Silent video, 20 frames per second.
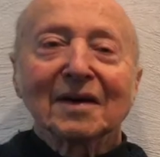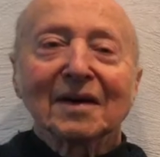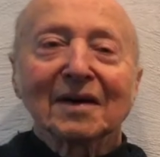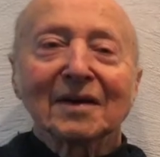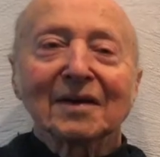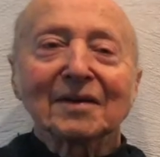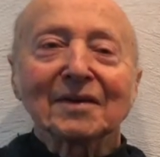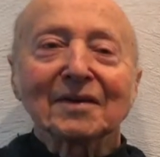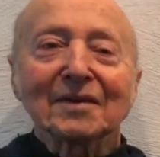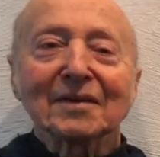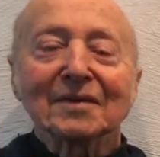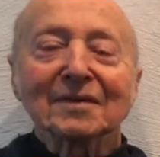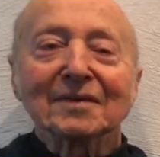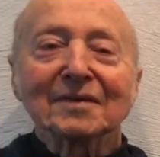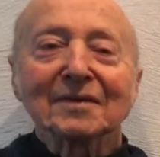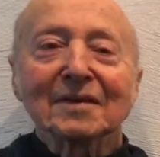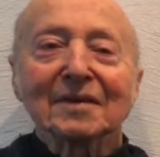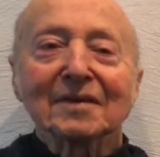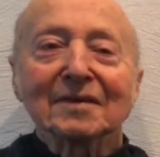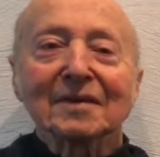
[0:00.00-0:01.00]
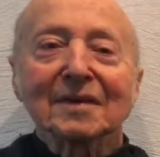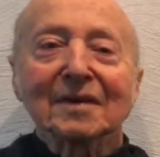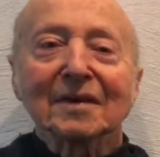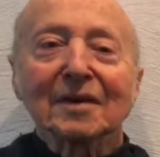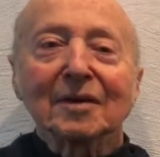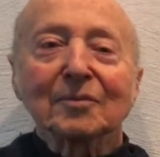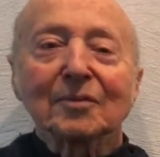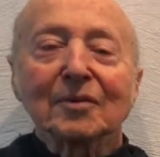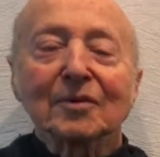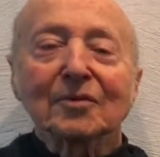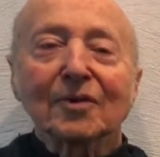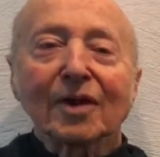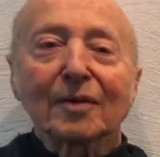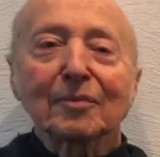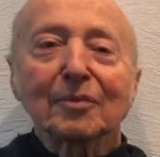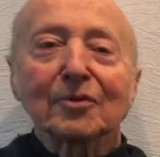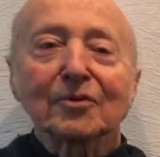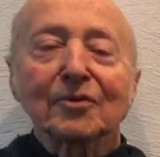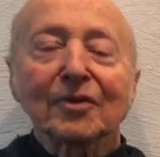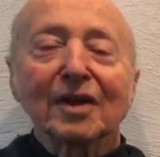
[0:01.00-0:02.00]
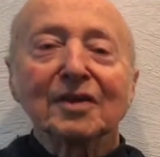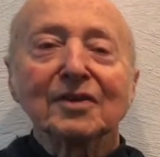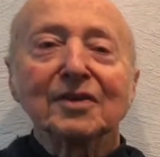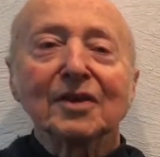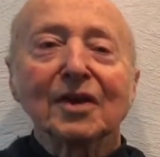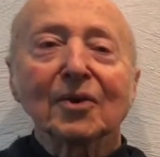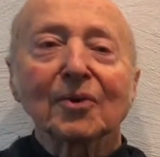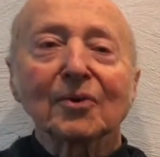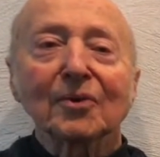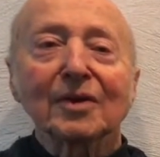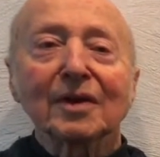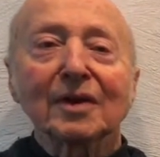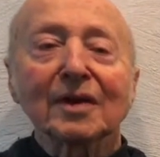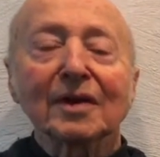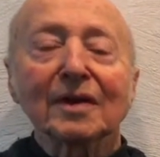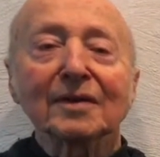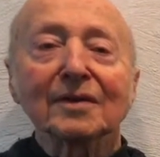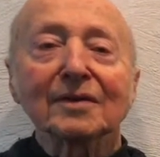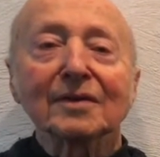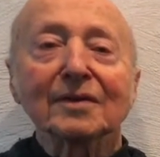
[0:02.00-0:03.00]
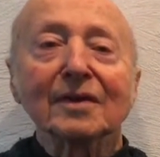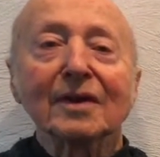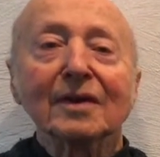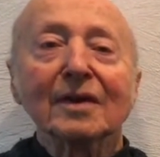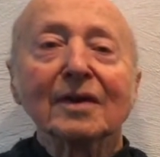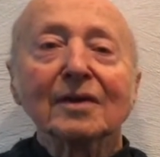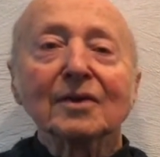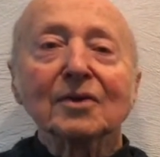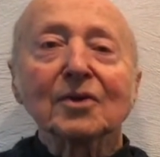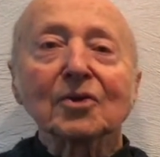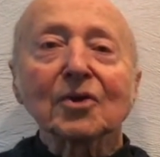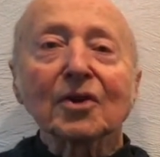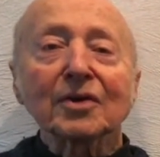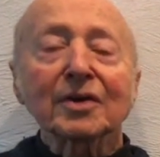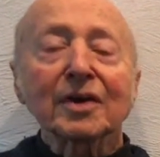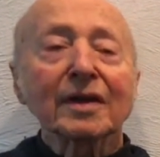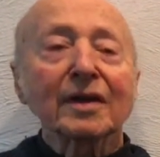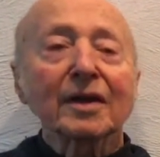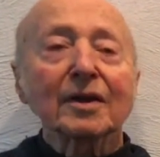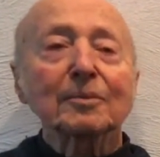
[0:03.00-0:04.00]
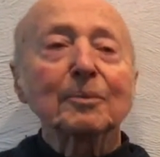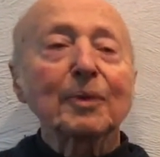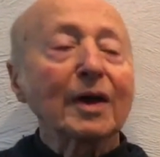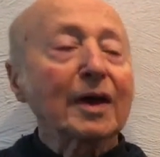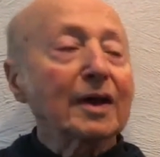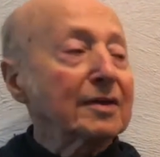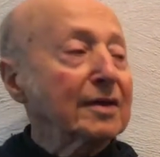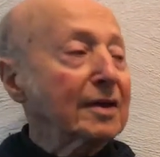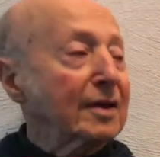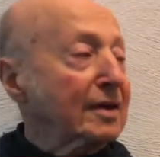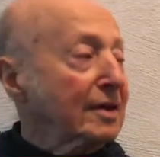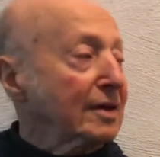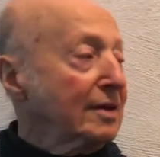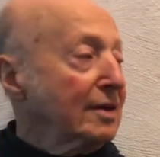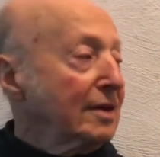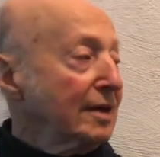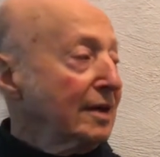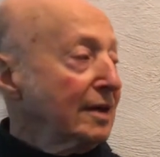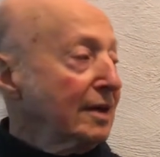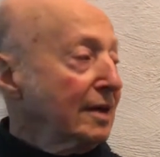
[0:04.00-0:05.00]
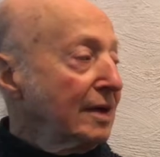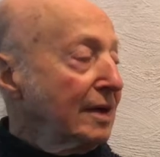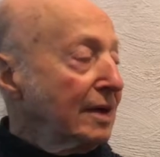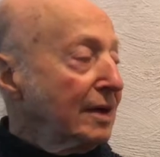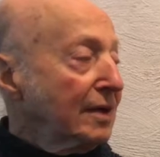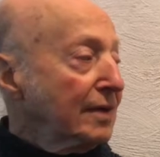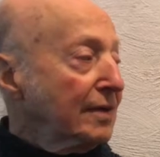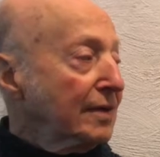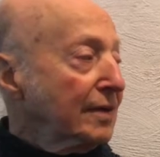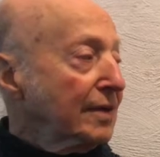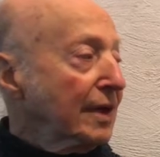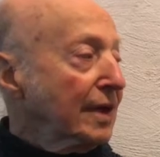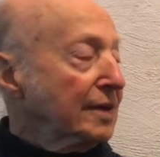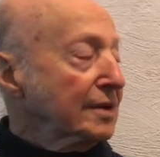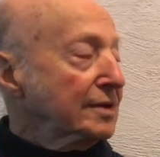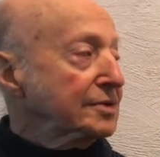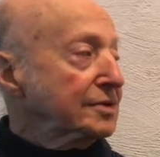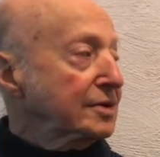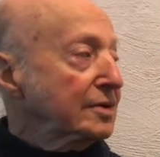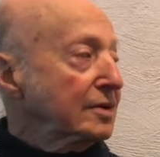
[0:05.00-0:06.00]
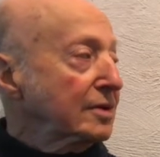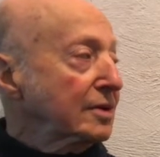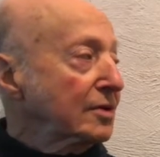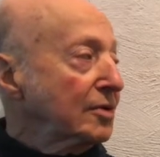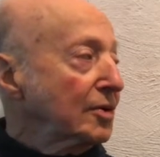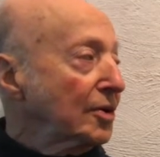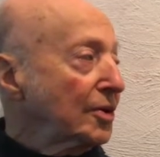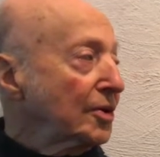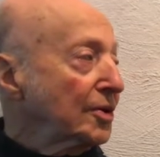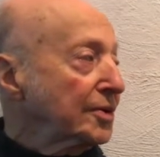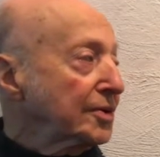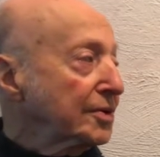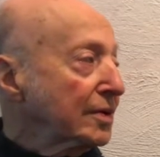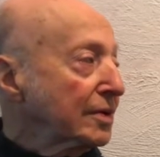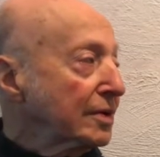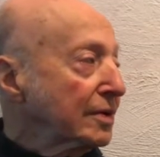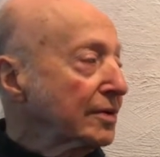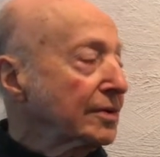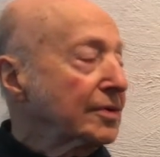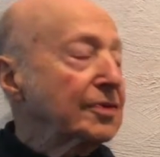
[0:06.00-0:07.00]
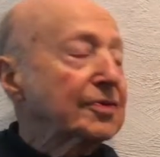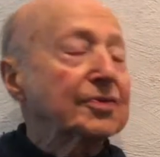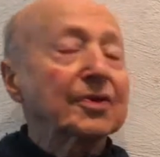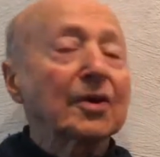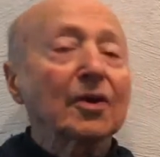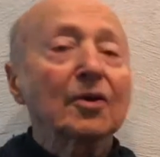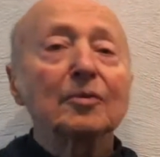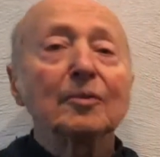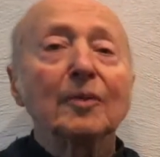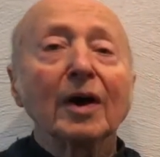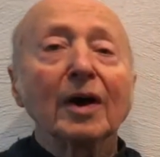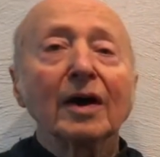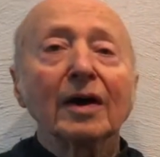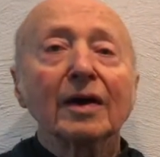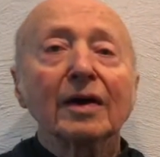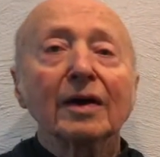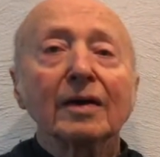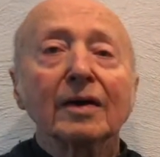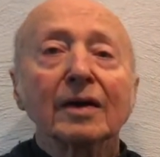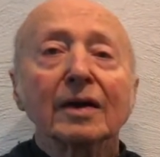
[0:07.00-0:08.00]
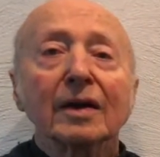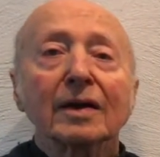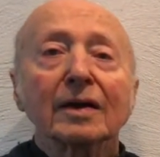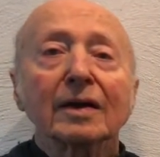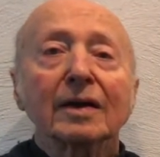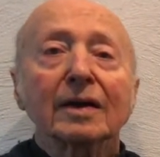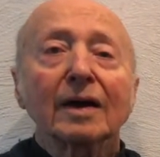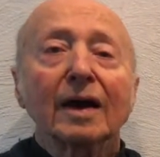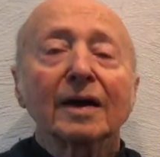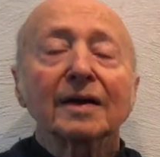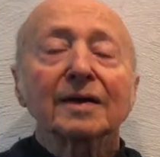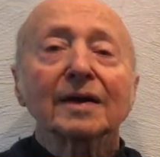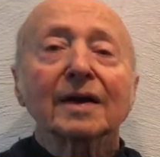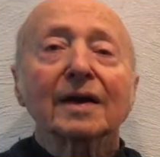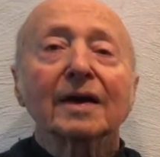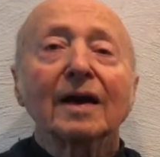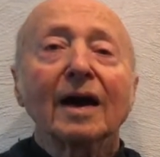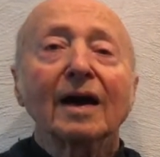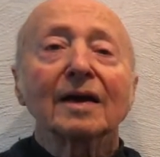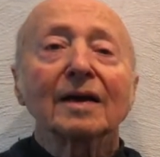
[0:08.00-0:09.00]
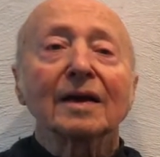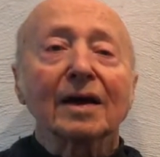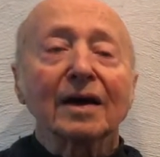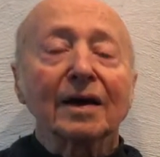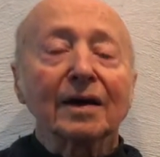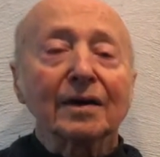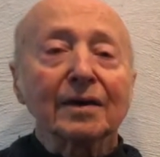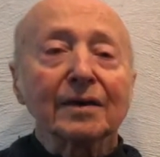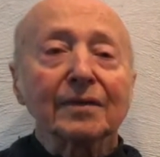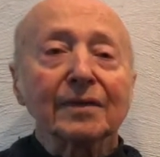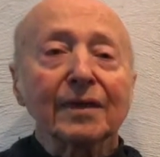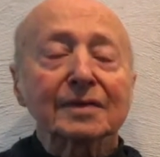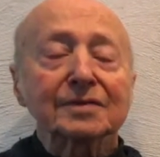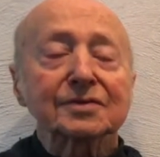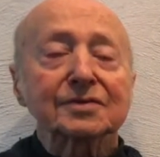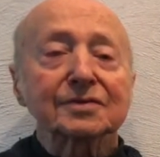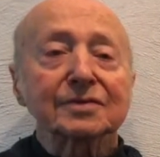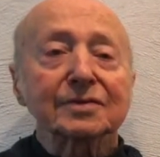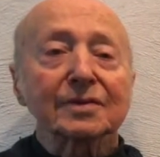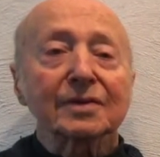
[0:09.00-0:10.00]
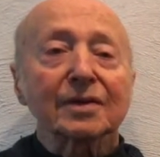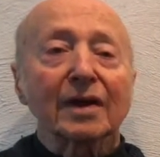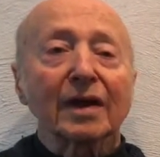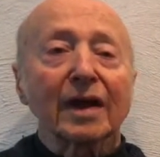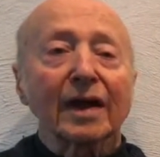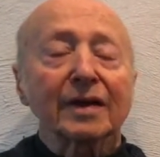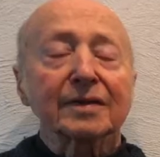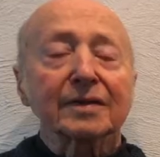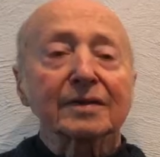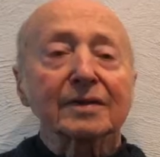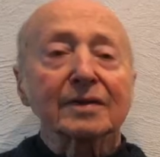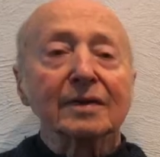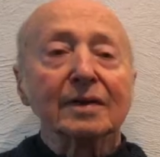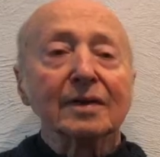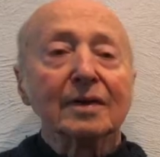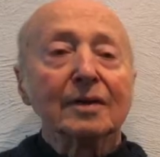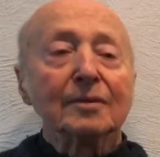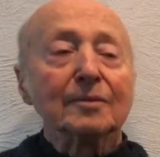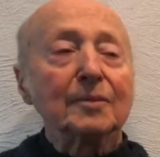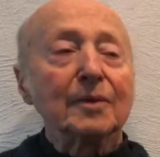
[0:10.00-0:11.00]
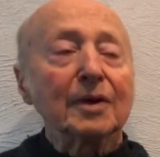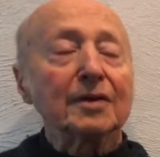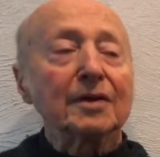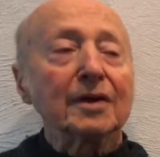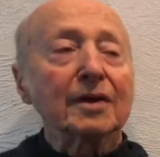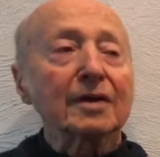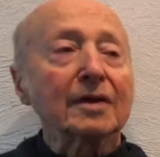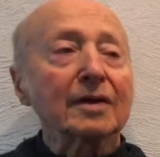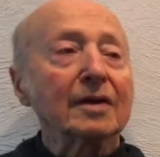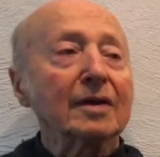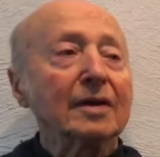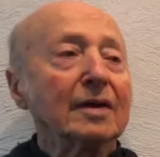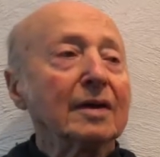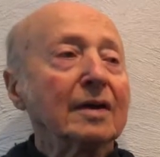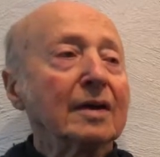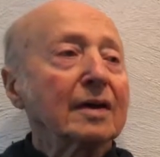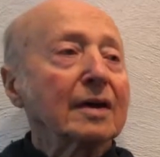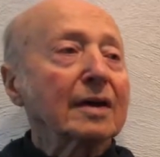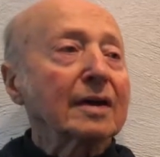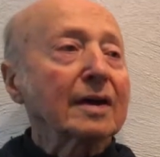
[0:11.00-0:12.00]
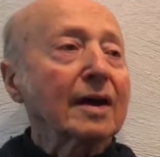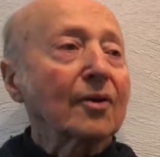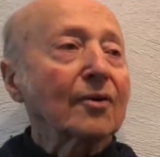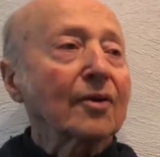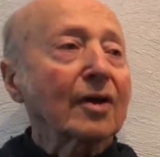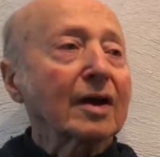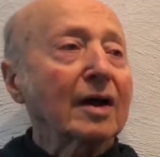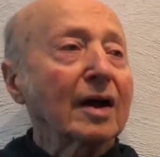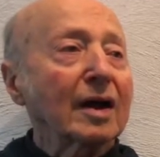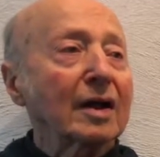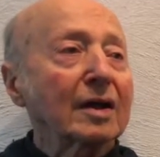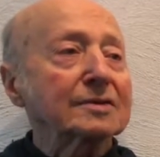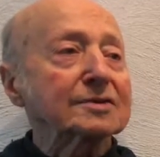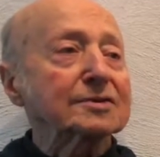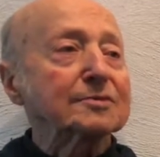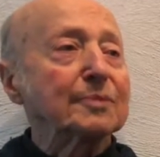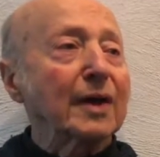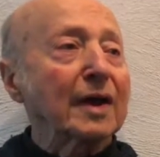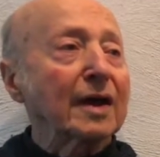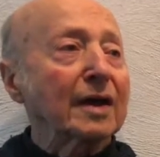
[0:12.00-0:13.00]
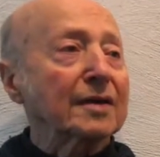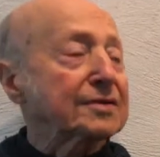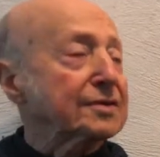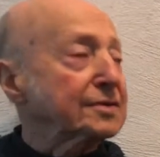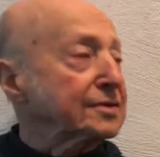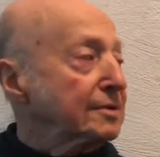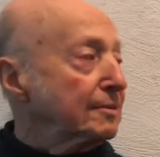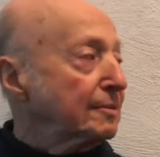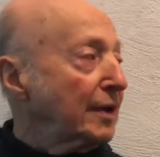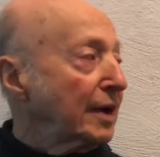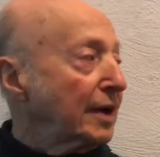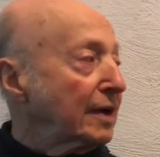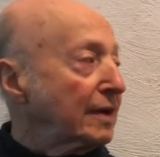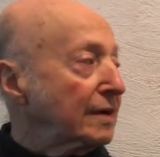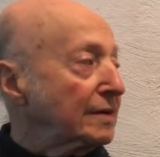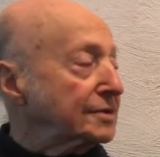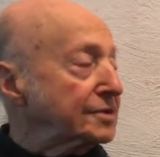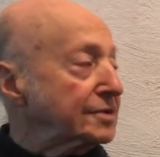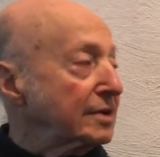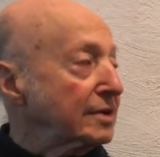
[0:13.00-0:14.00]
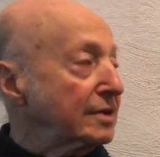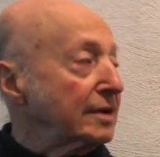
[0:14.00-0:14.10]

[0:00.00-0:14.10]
Hi, I'm Robert Ranieri, and you're looking at a painting that is called Thermae, Caracallae. That's Latin, meaning Caracallae's baths.